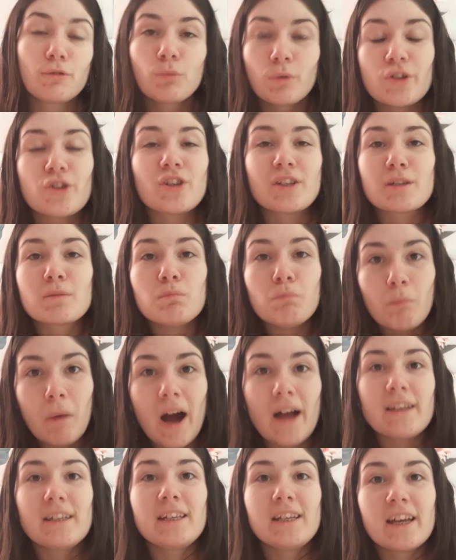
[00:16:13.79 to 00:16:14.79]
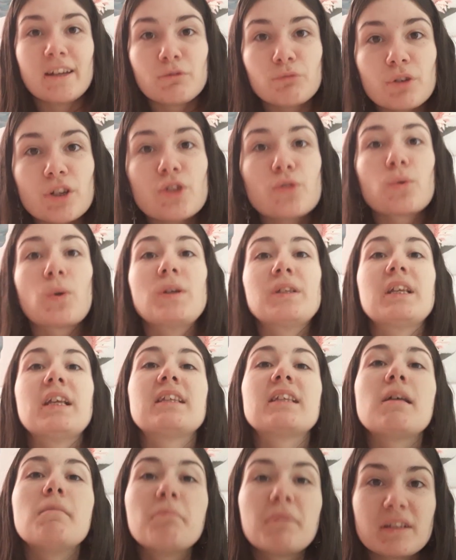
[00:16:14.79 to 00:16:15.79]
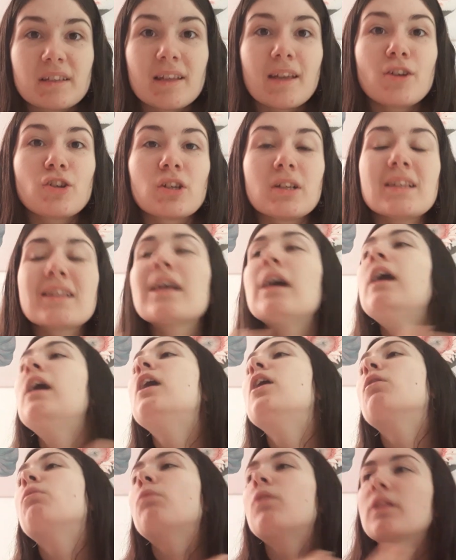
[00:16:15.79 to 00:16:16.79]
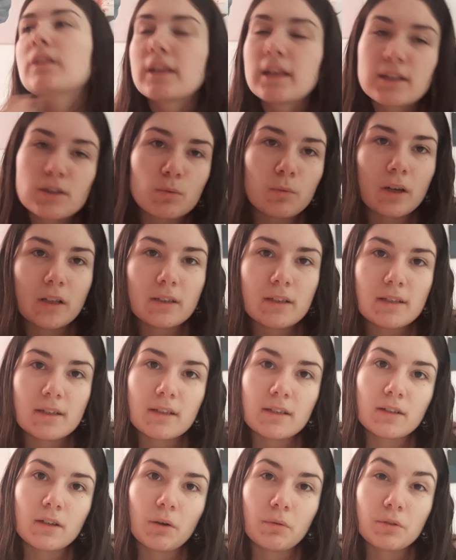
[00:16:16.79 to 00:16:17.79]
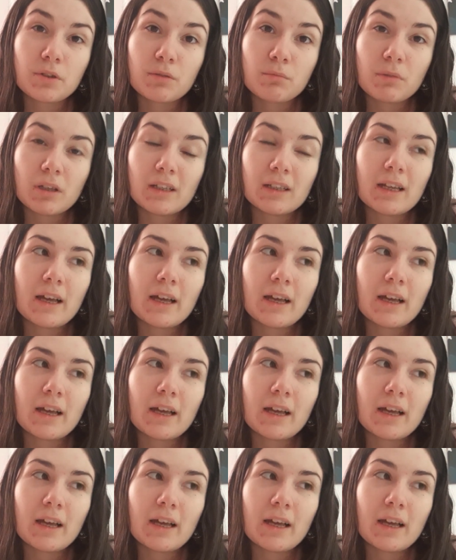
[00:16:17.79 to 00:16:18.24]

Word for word: which is money and resources and possessions, well, guess what this is going to mean?